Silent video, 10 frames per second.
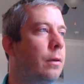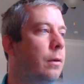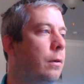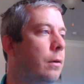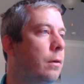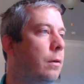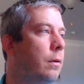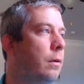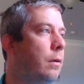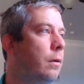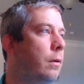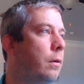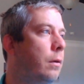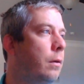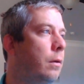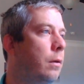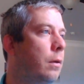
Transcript: No one is speaking in this clip.